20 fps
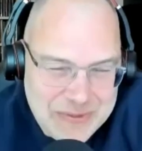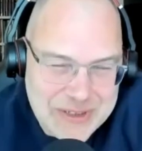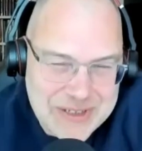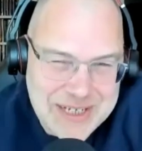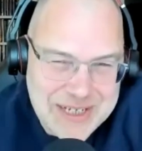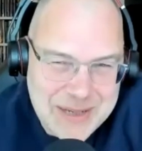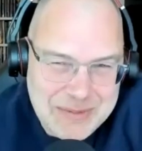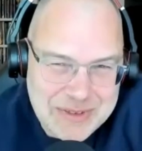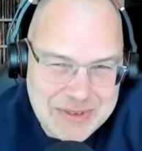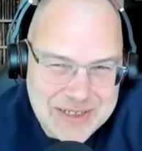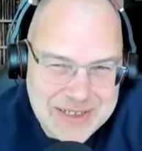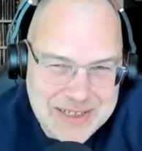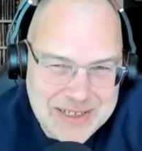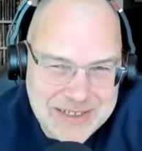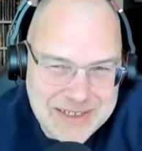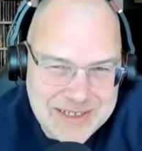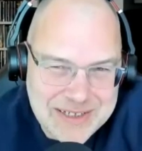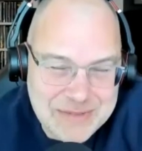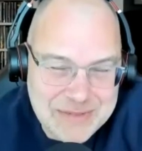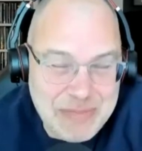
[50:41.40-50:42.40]
for example, because
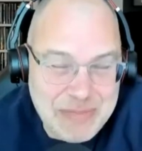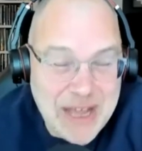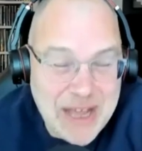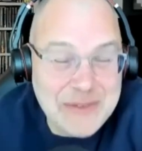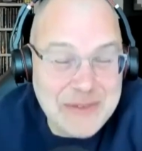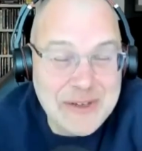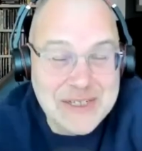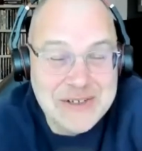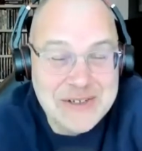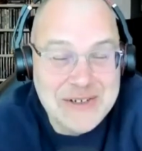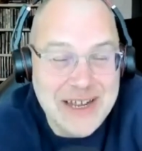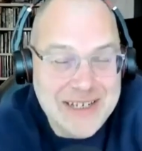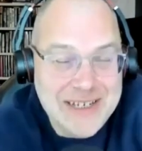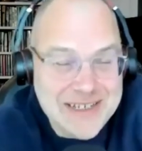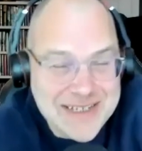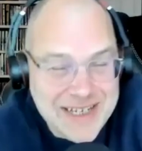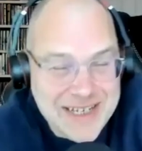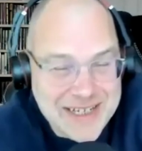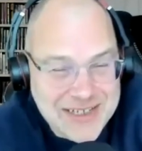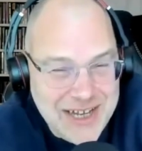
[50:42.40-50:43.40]
that's, by the way, do you know how
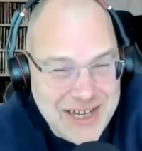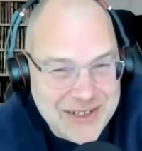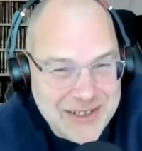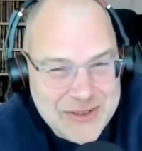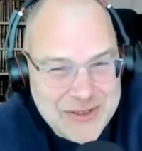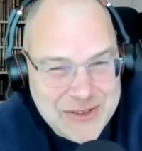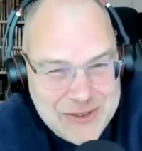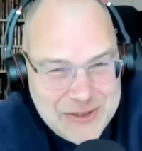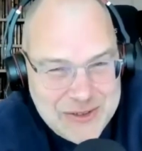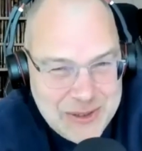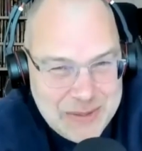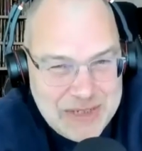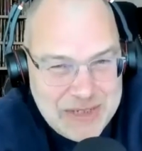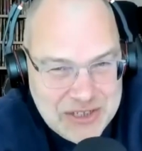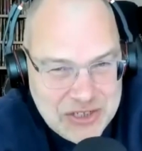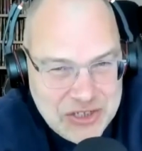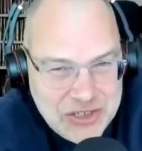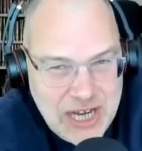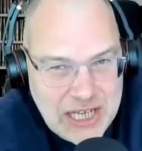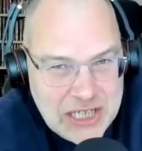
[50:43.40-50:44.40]
you say Challenger in German?
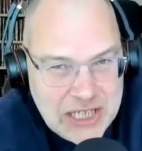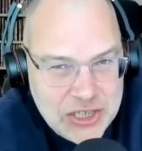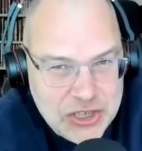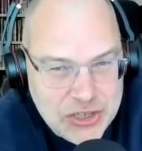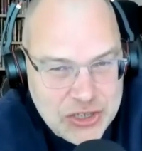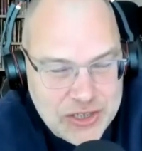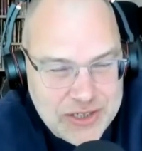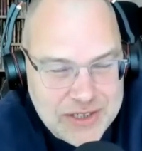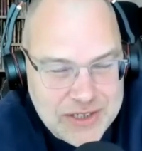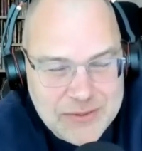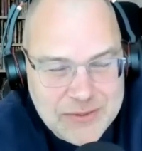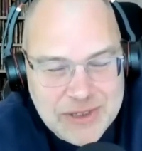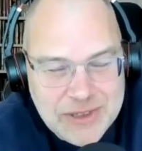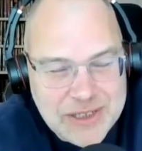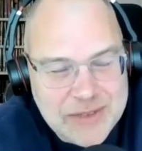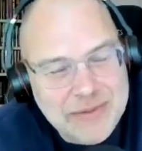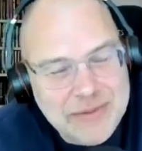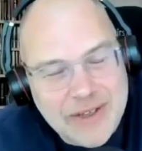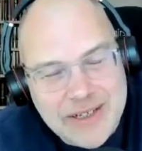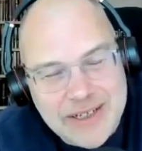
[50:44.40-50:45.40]
It's Challenger. It's
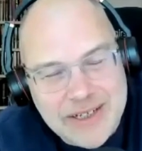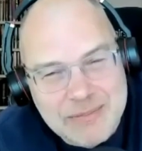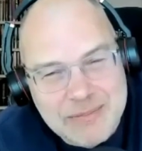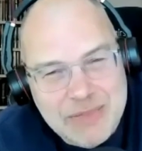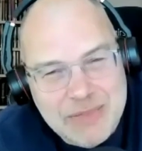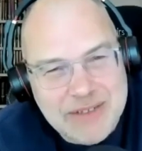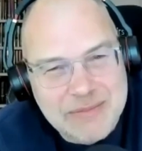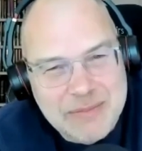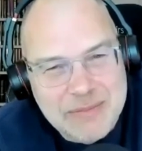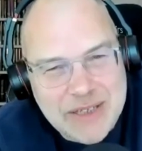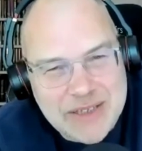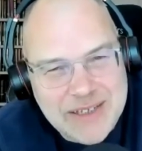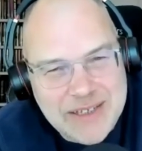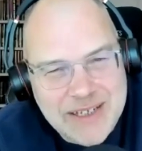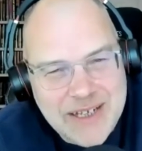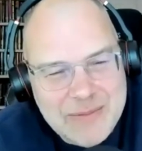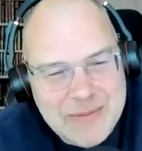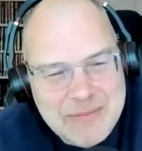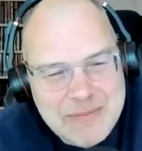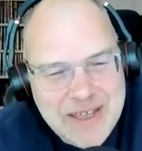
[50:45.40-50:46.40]
really funny, but, but
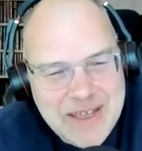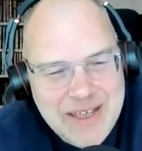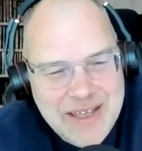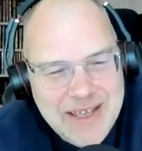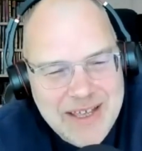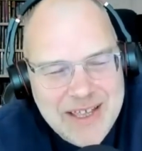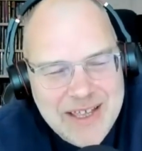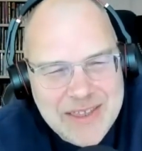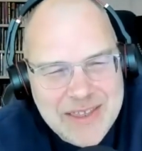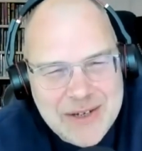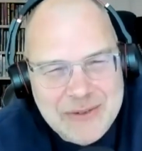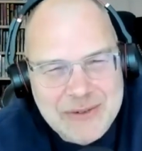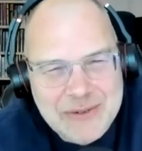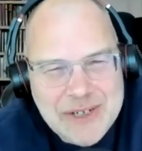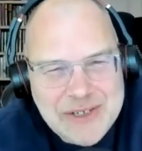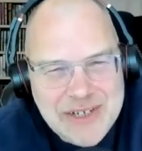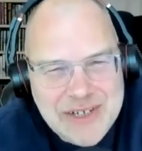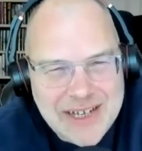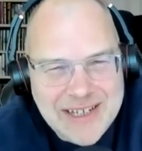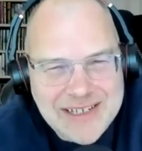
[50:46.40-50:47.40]
the, um, the
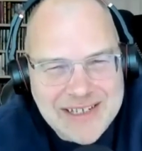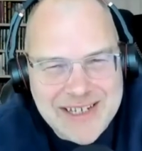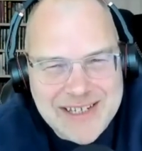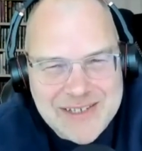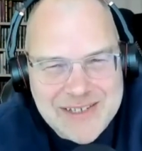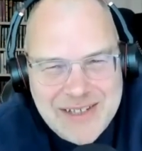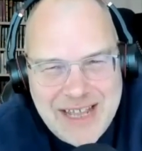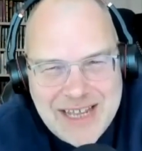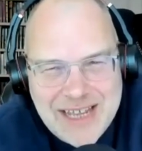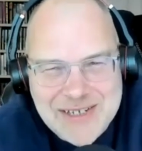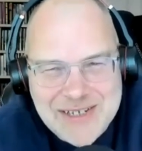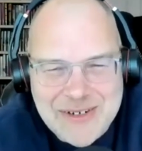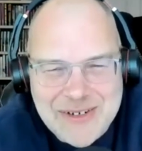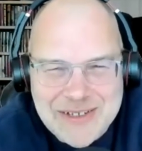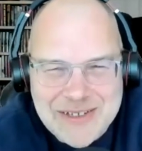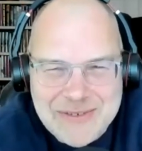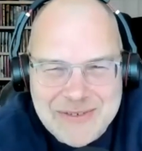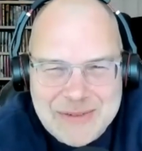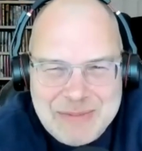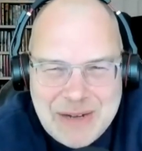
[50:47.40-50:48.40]
original, I got to tell you, it's the last story
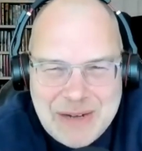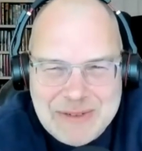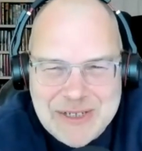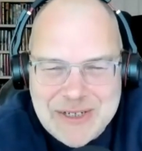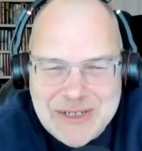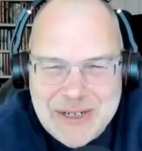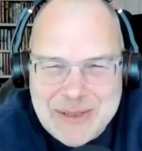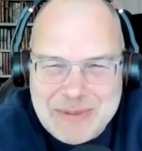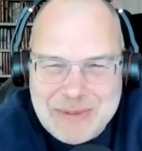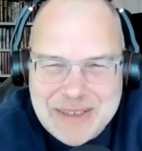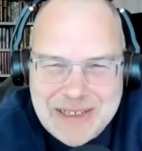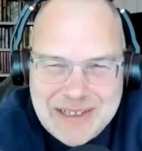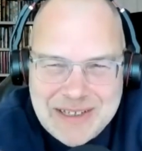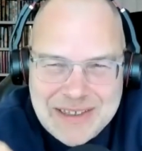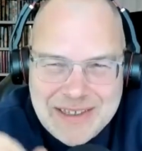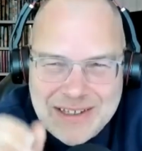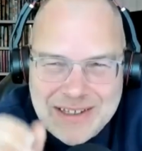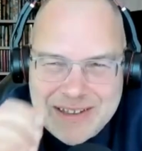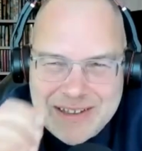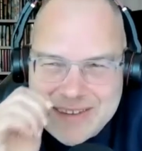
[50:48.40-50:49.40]
and then we probably yeah. should go, but the,
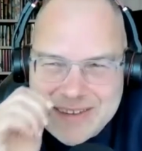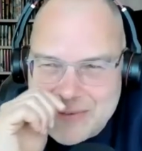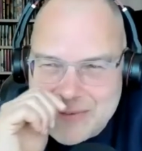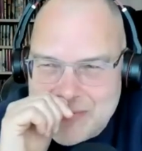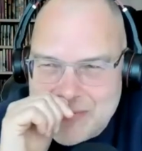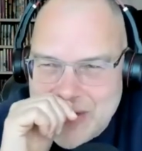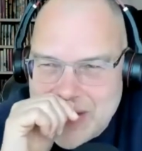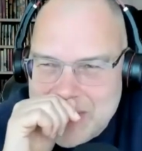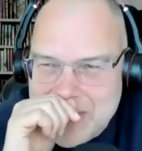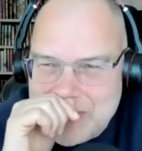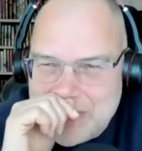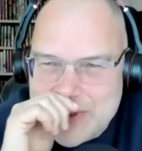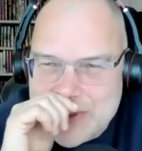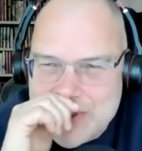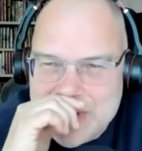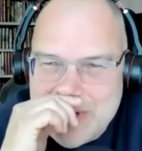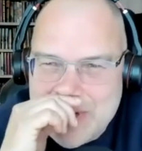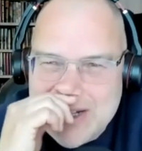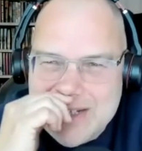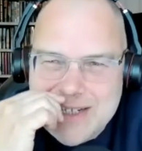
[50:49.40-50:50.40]
the, the very
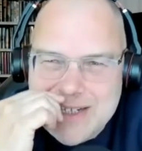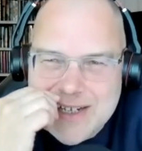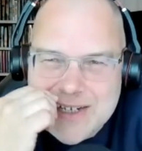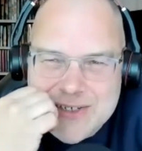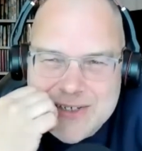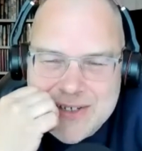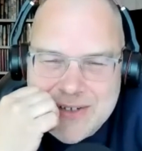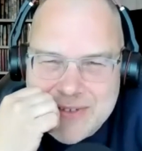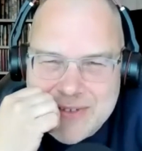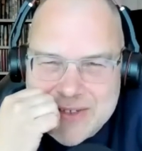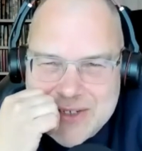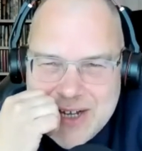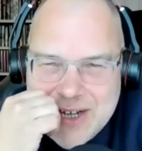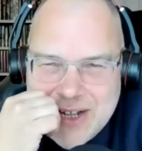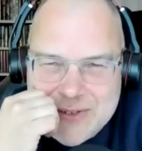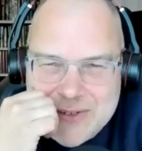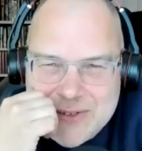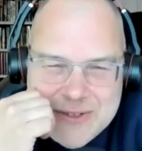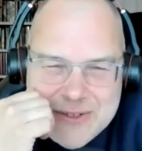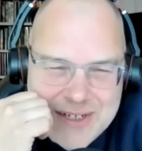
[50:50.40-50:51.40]
first translation of the
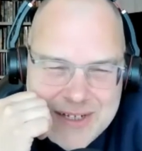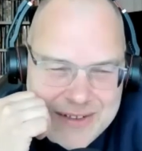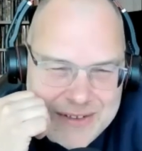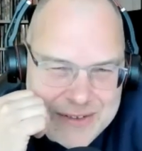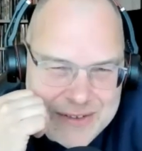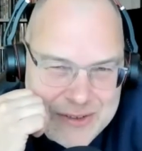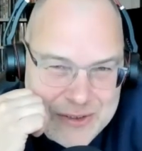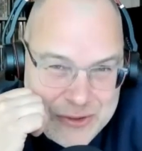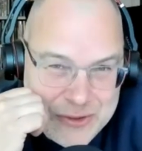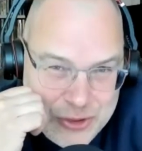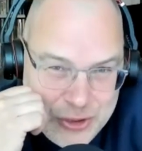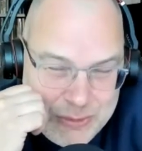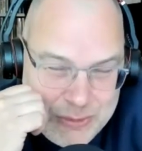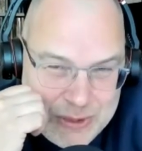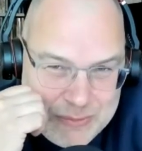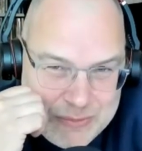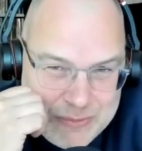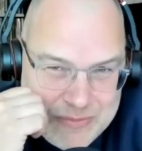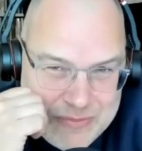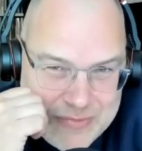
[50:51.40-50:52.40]
Challenger Sale into
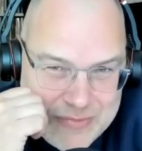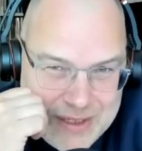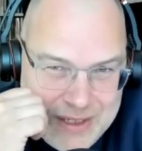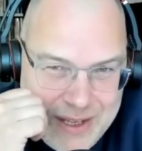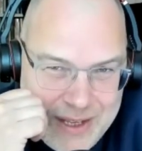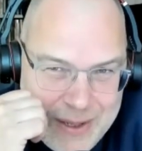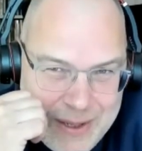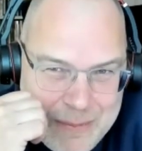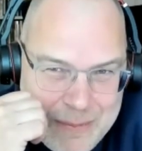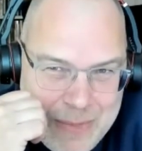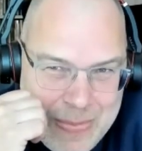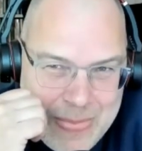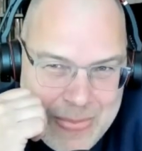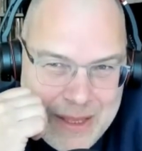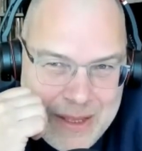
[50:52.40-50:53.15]
German, um,